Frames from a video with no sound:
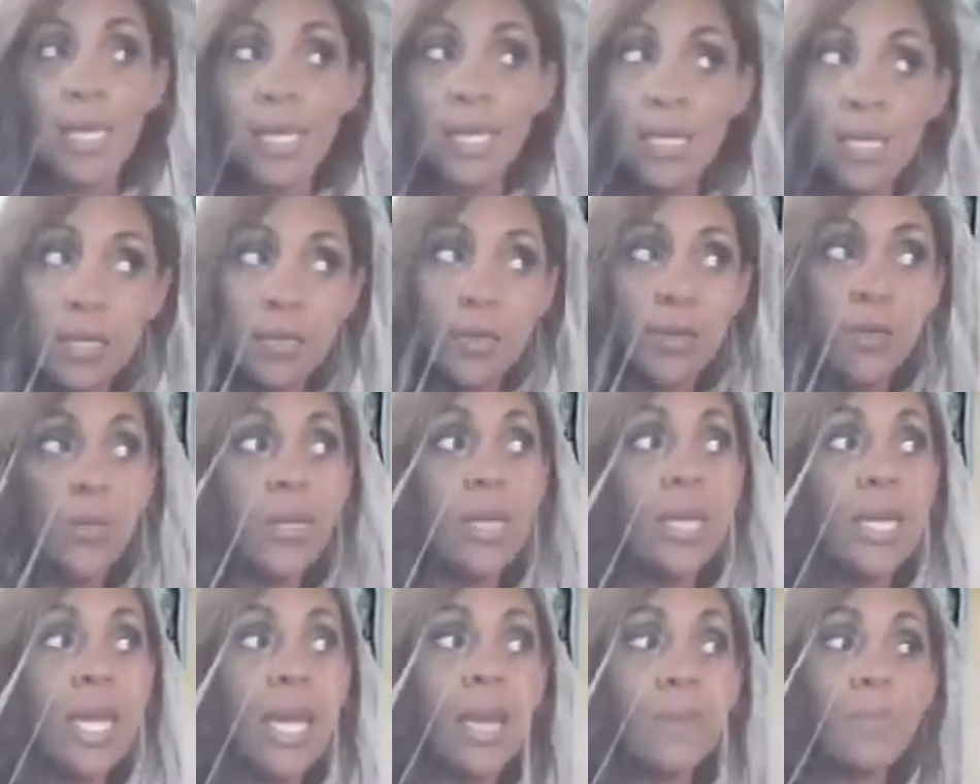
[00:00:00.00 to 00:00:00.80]

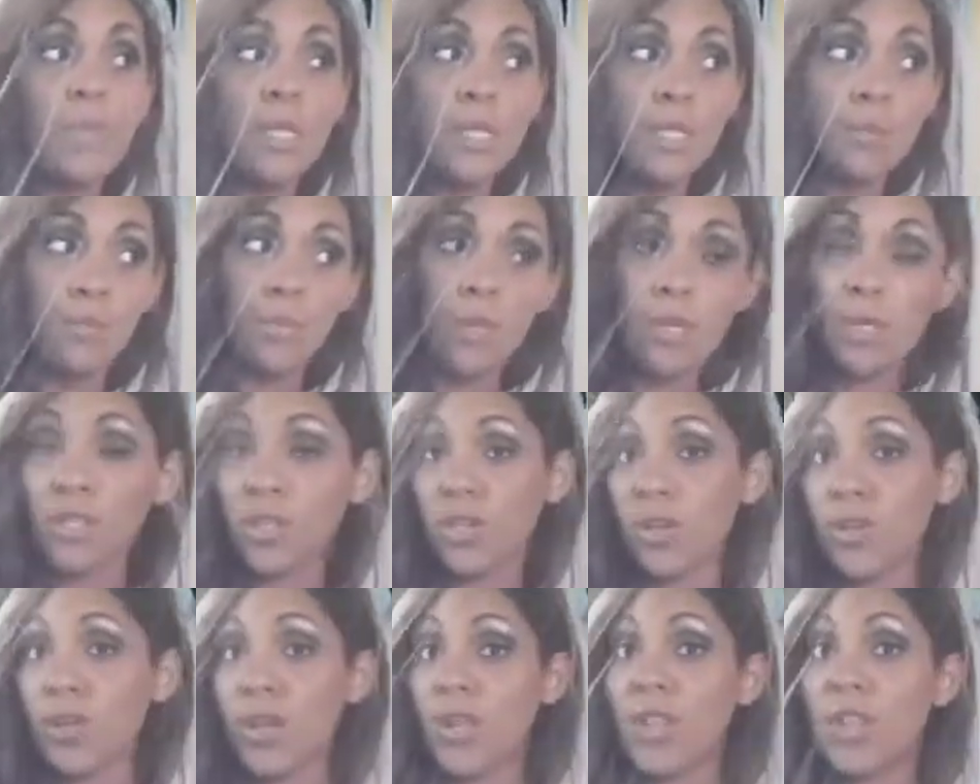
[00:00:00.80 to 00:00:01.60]
they kept this
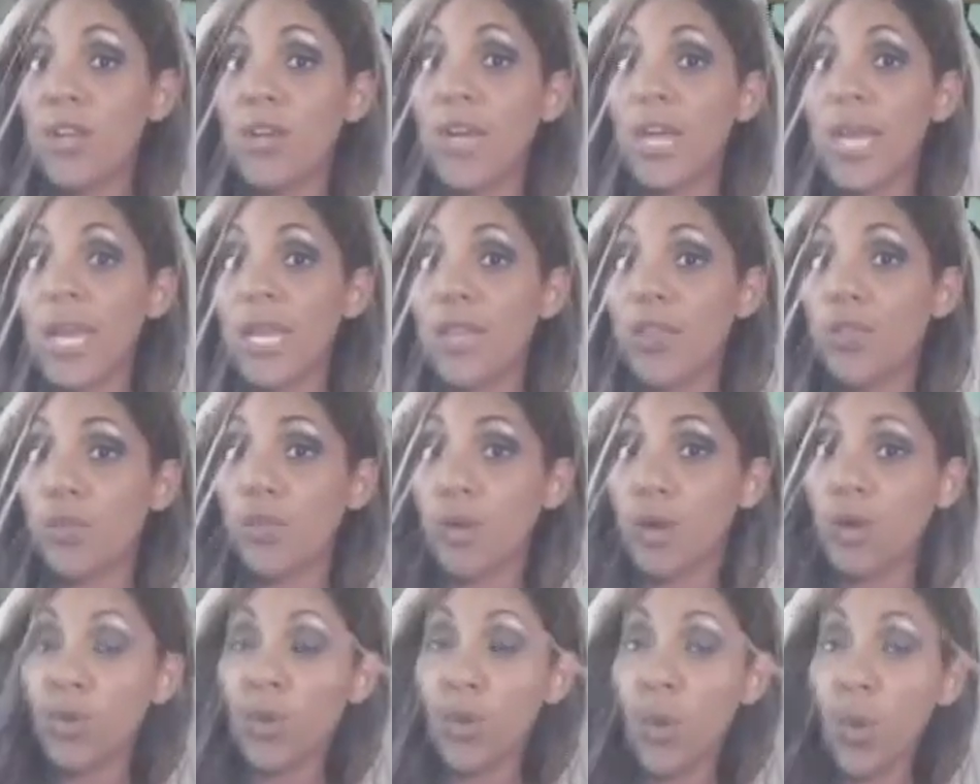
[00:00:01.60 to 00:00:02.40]
blusher on their head
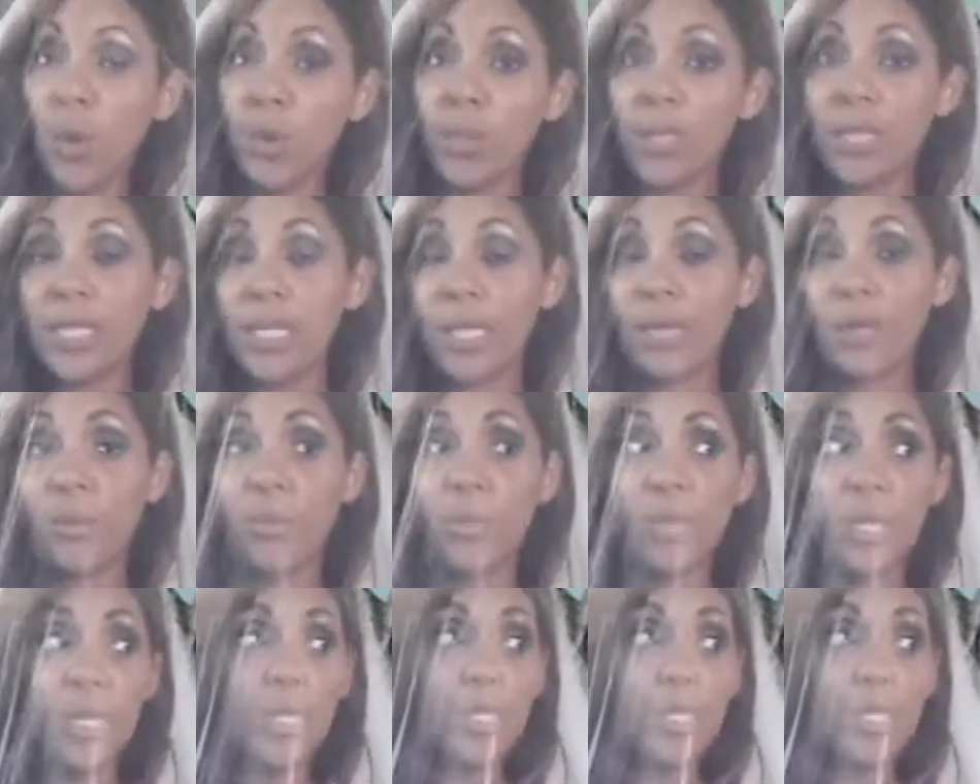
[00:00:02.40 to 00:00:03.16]
throughout the whole ceremony,